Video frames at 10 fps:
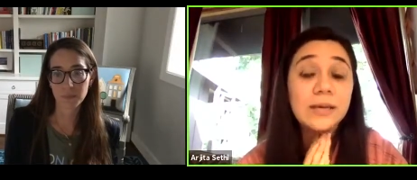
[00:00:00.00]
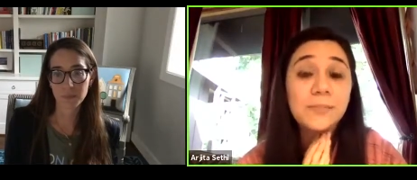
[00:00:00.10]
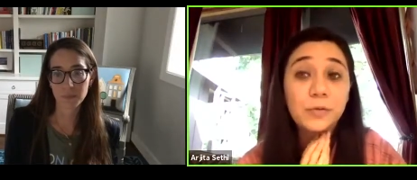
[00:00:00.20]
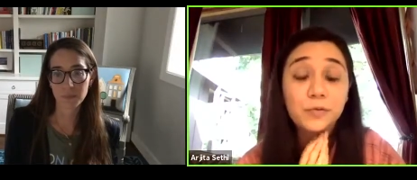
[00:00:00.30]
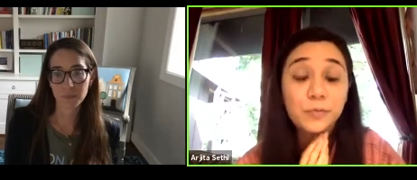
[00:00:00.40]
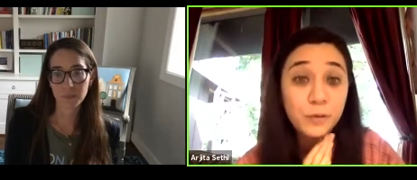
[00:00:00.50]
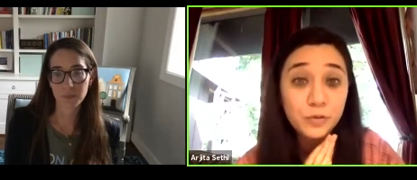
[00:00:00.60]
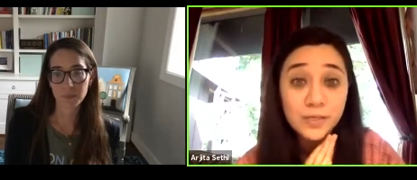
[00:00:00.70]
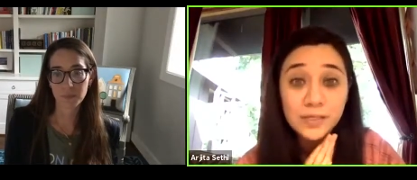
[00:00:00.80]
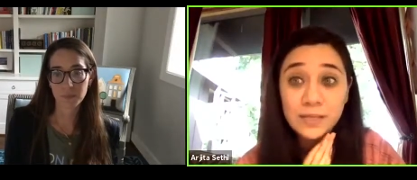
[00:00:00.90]
Speaker 1: about
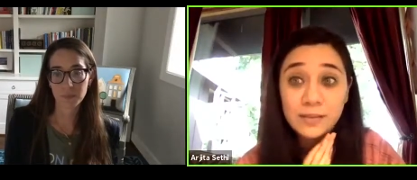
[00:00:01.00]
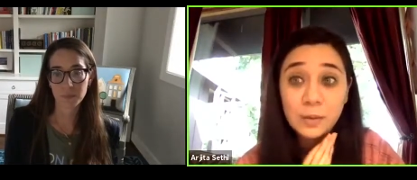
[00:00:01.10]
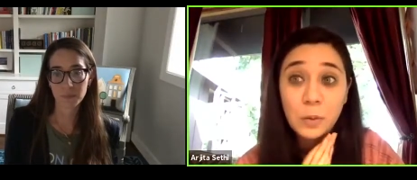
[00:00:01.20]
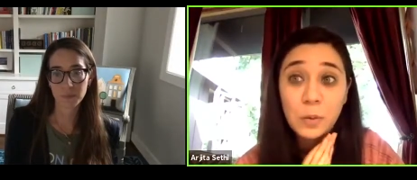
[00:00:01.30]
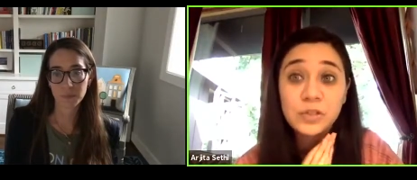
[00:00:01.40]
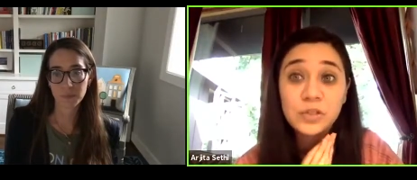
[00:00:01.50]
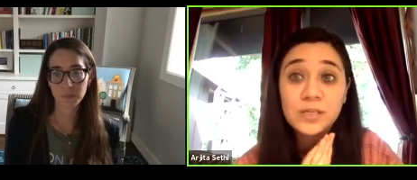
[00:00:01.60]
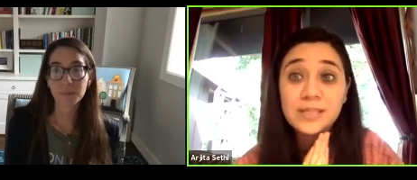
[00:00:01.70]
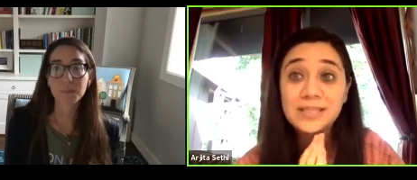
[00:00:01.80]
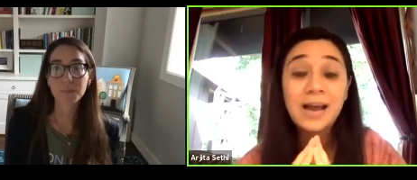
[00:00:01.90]
fundraising. And the question
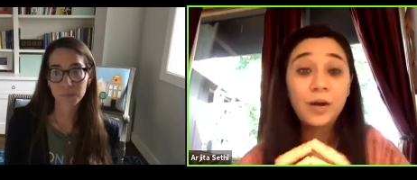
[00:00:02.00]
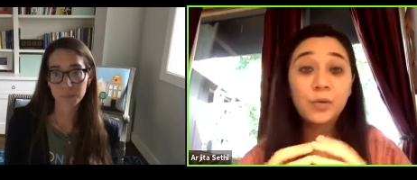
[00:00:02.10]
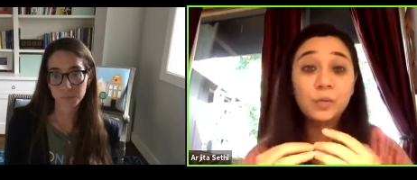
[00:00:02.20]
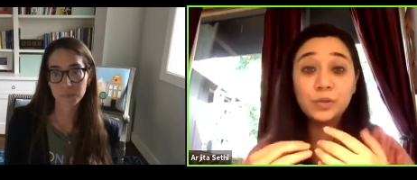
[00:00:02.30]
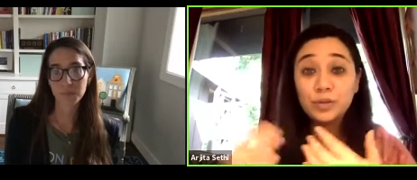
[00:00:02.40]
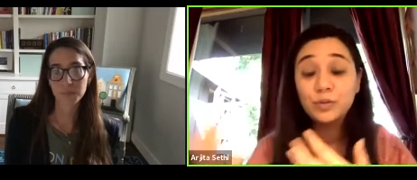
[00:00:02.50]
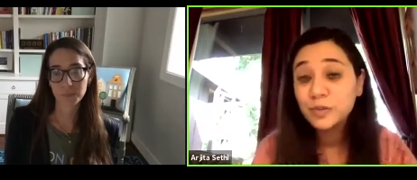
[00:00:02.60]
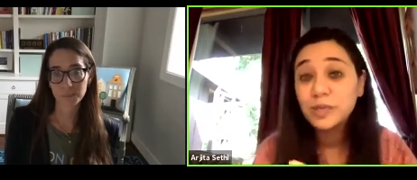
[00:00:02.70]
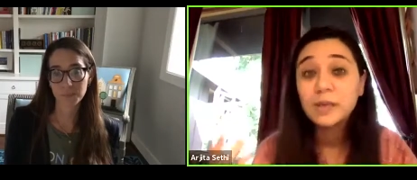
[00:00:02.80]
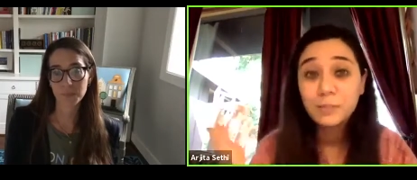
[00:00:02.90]
is, how would you
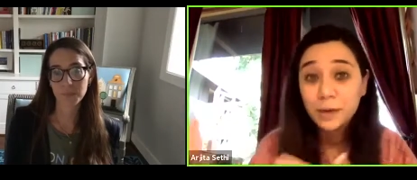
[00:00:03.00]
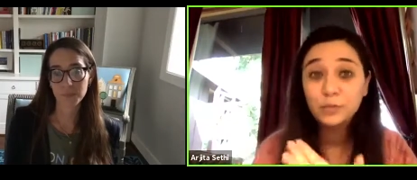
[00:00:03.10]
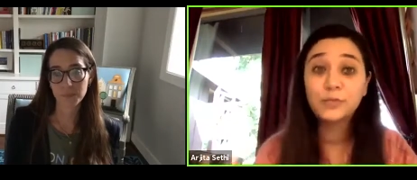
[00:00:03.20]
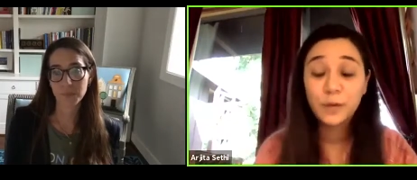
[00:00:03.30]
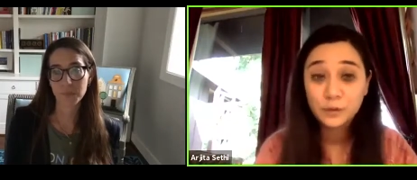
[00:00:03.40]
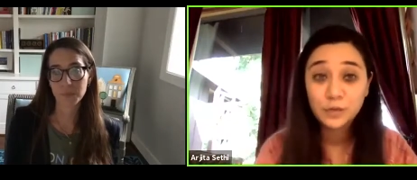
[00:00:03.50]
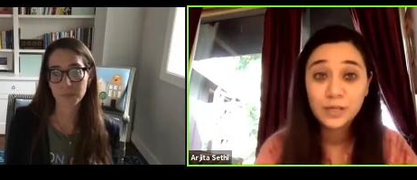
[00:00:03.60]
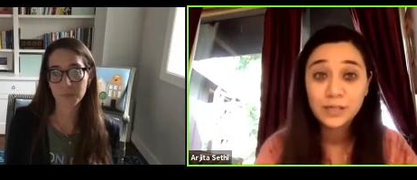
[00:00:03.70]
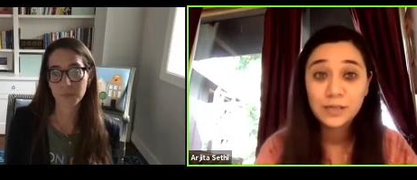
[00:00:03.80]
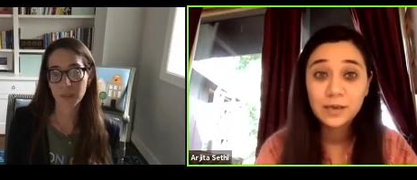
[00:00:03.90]
think about
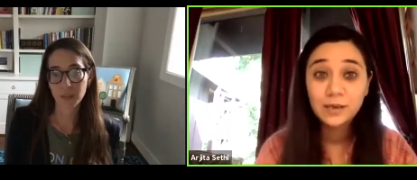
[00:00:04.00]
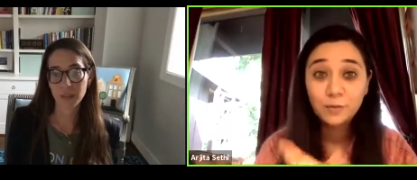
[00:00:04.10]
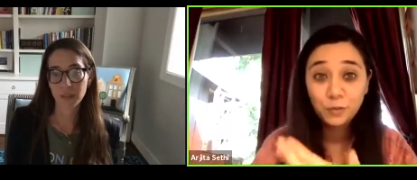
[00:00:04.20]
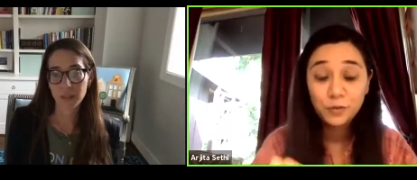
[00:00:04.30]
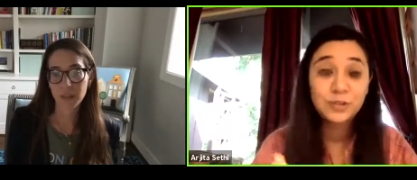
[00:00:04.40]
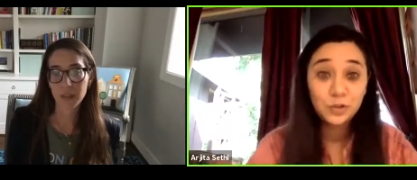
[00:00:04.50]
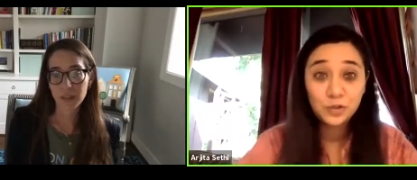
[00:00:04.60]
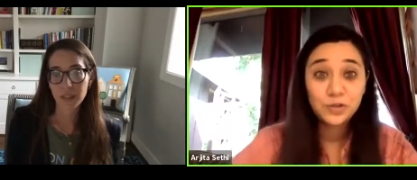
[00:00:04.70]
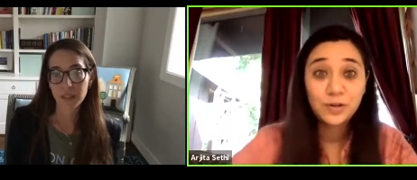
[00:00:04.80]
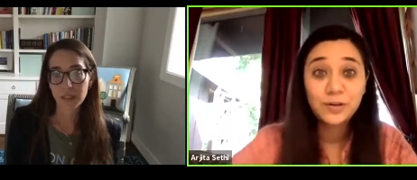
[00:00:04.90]
fundraising for
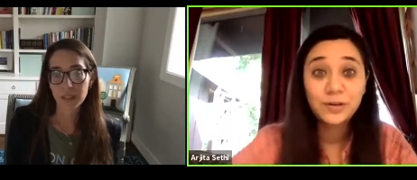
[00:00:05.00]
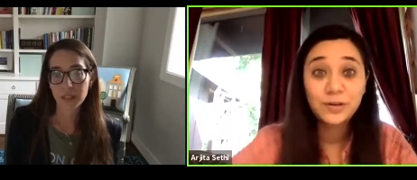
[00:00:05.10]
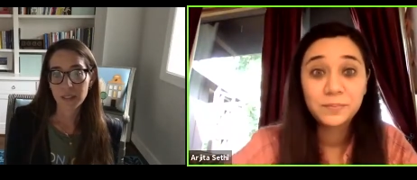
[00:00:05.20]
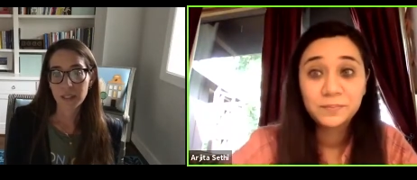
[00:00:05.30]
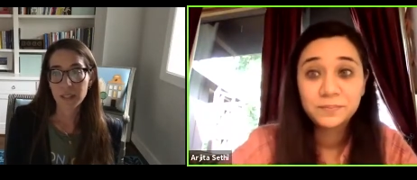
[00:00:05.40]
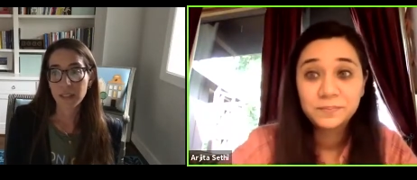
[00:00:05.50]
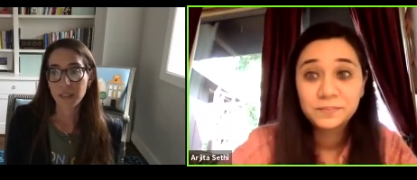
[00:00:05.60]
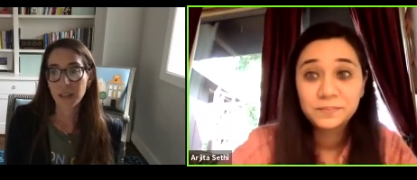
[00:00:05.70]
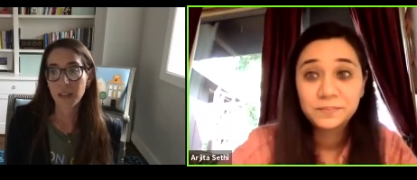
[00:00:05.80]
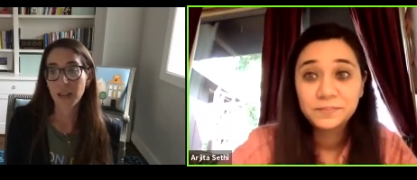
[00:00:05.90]
such a startup?
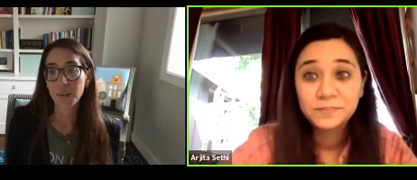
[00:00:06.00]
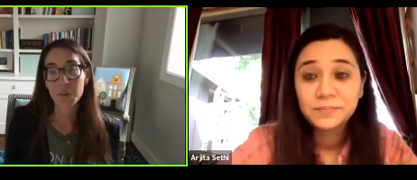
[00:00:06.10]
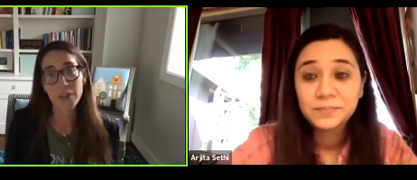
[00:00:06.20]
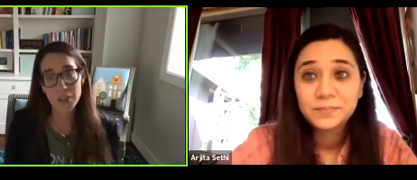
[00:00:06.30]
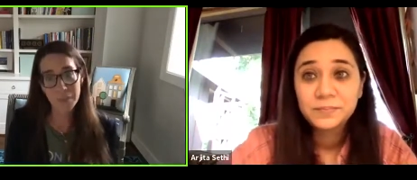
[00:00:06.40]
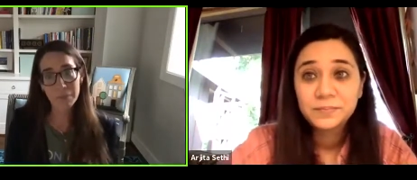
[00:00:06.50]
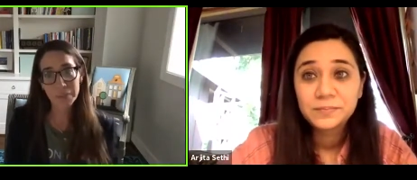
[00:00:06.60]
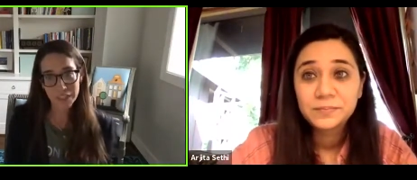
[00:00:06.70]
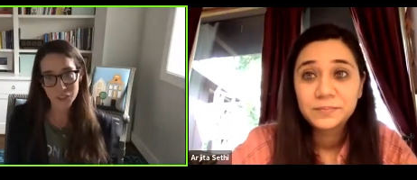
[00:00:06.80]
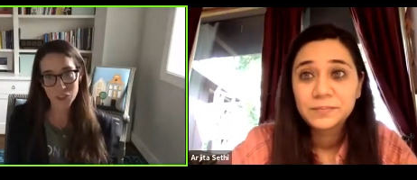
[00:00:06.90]
Speaker 2: Uh, we talked
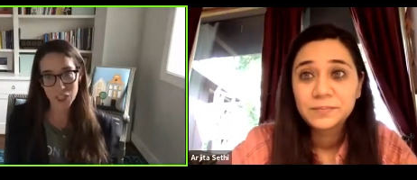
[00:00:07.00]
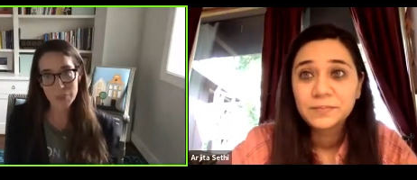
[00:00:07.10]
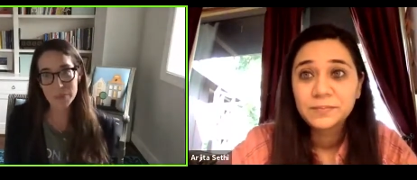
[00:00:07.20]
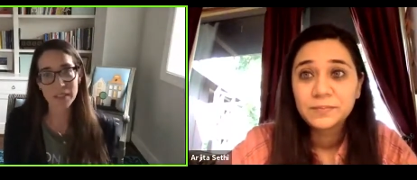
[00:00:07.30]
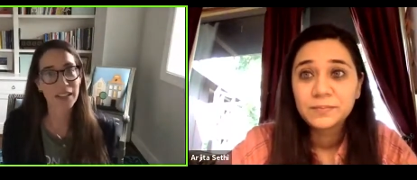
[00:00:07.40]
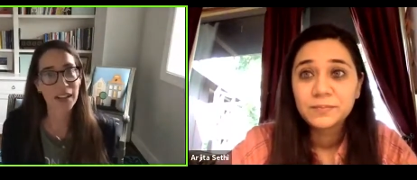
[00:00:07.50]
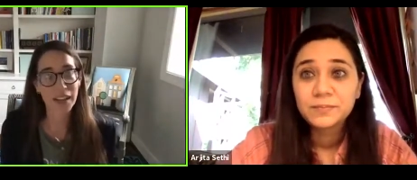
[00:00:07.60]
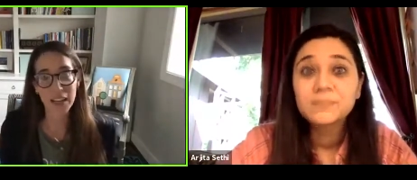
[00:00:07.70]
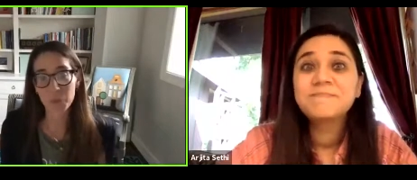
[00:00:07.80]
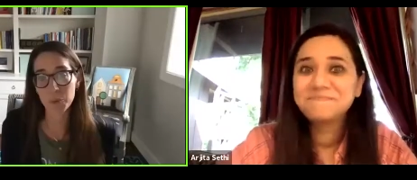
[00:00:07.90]
about relationships, and
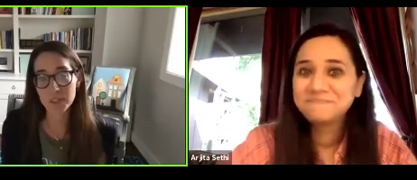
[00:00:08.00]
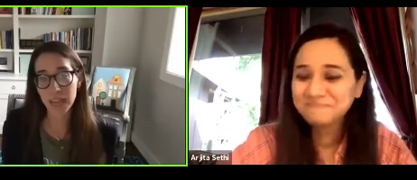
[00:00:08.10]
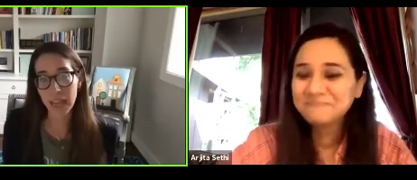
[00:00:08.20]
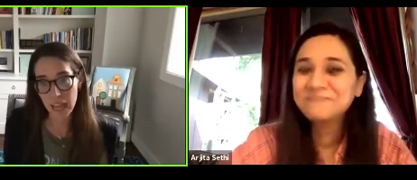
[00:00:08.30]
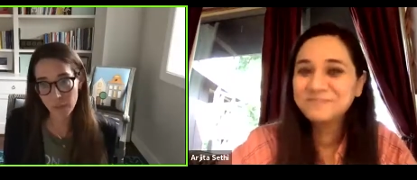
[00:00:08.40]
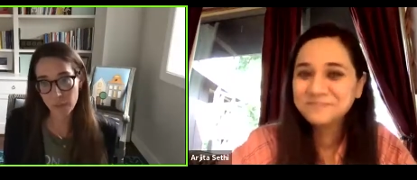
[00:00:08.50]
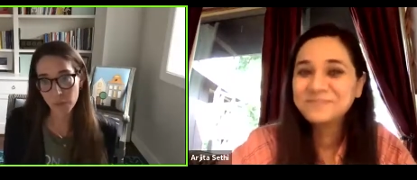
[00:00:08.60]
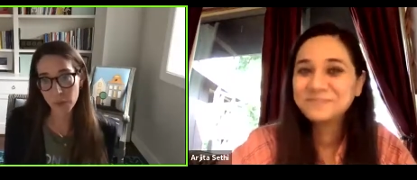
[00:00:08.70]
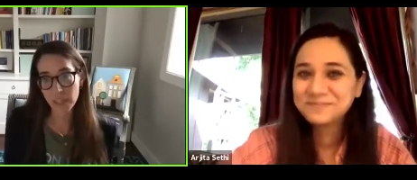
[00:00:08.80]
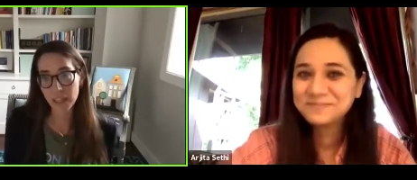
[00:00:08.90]
I will say
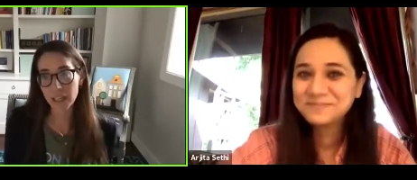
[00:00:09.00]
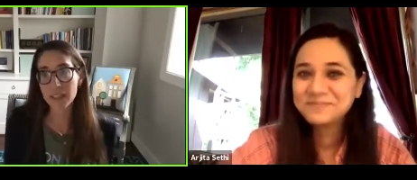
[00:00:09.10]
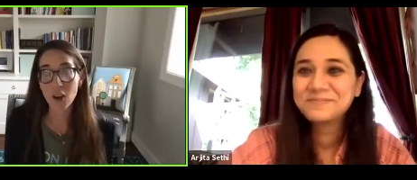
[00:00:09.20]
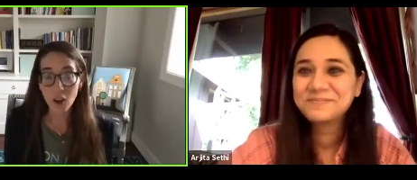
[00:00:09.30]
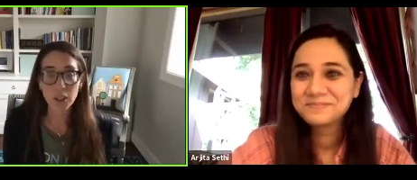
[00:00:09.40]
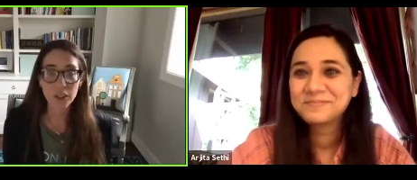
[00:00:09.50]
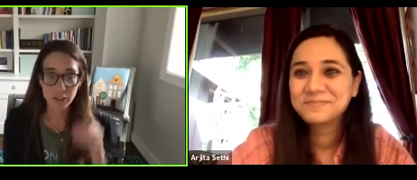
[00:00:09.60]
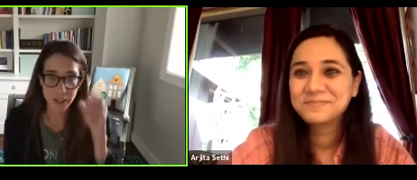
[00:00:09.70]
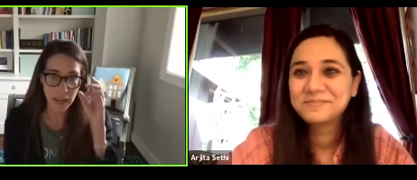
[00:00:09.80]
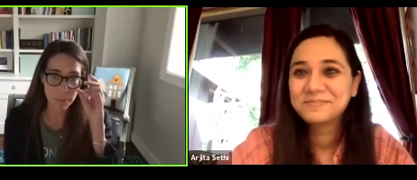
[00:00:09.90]
every dollar
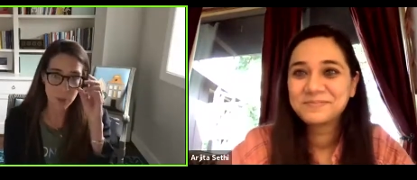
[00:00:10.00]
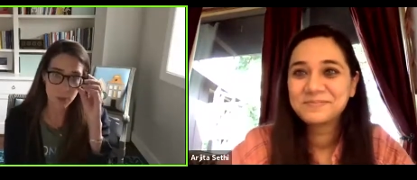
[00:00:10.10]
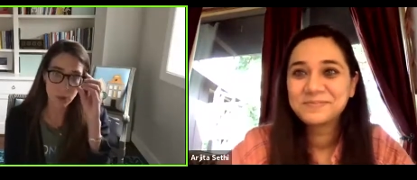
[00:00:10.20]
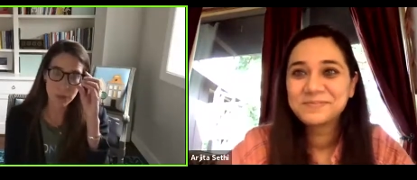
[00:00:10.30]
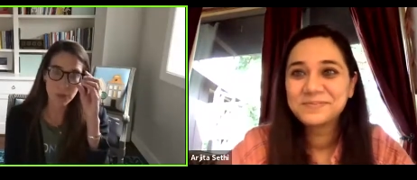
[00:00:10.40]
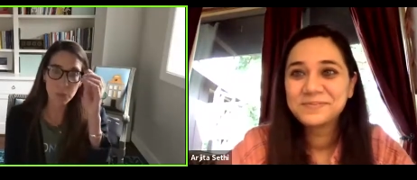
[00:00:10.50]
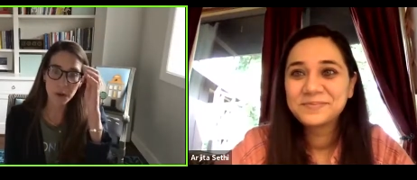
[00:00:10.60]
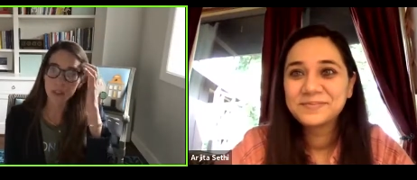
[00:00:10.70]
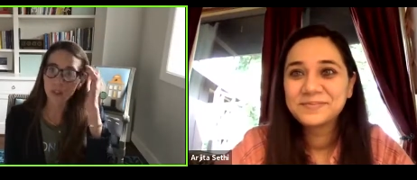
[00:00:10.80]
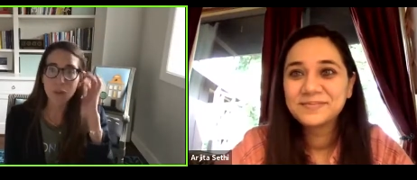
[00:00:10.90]
of capital that we've
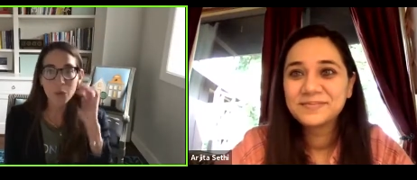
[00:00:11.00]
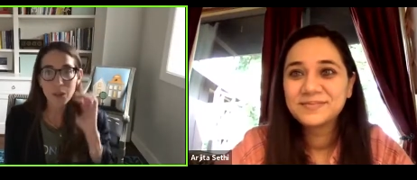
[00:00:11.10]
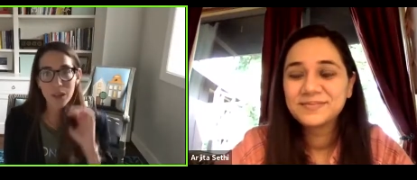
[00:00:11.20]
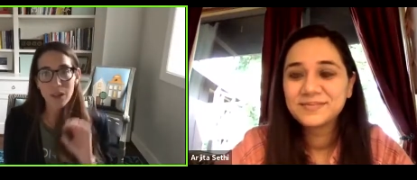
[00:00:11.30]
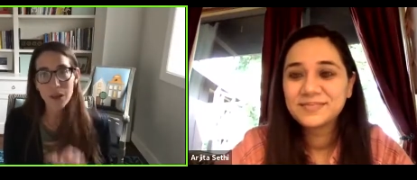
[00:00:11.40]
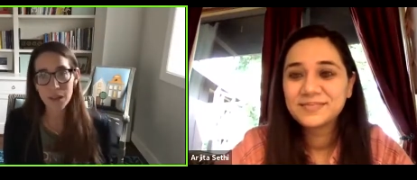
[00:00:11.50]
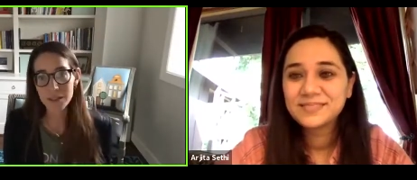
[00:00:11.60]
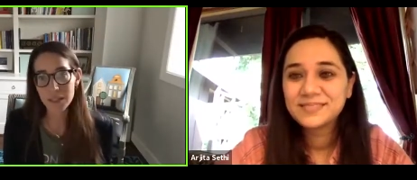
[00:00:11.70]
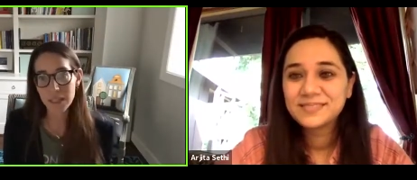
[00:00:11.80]
brought in through Hello Alice,